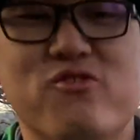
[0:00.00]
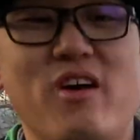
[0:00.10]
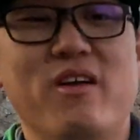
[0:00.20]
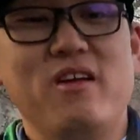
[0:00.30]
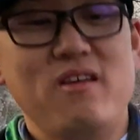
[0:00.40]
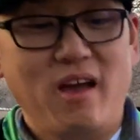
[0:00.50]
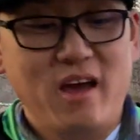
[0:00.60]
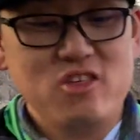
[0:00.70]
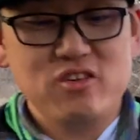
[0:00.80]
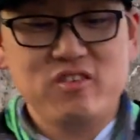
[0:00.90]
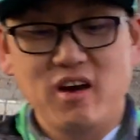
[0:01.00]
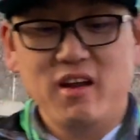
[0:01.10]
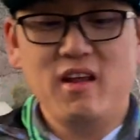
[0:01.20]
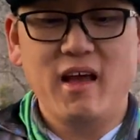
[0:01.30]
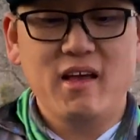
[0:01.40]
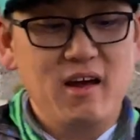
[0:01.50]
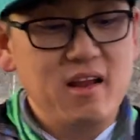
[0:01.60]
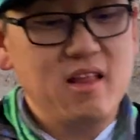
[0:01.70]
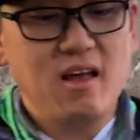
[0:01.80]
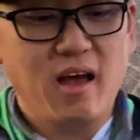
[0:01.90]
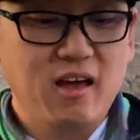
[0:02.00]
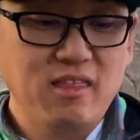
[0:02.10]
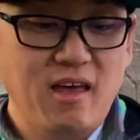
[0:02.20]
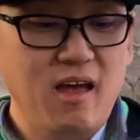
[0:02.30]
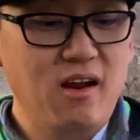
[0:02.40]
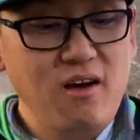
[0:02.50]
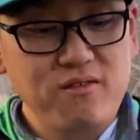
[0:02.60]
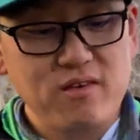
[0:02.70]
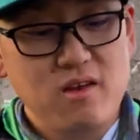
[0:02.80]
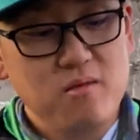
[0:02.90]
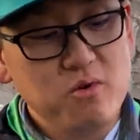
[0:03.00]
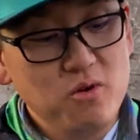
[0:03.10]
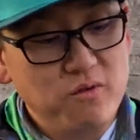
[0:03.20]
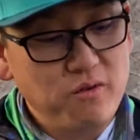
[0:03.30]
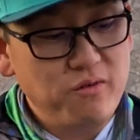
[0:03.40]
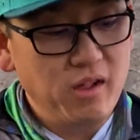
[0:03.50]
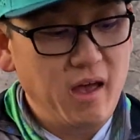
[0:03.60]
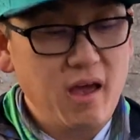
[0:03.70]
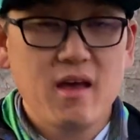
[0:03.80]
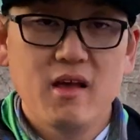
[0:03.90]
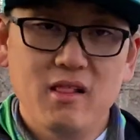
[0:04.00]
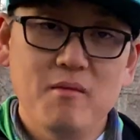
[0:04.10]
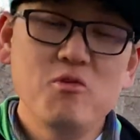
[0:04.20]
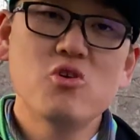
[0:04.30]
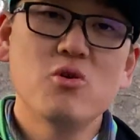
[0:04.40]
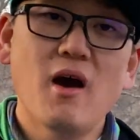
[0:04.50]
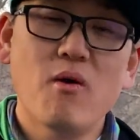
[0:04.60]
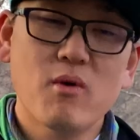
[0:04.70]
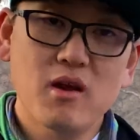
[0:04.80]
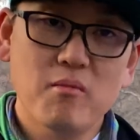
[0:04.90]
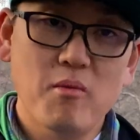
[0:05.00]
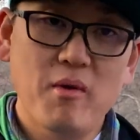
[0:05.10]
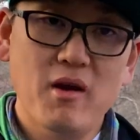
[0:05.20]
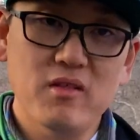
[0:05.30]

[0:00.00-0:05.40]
trout here. I just cut it. I gut it. I cut the head off. Beautiful fillet. Let me show you how we're gonna prepare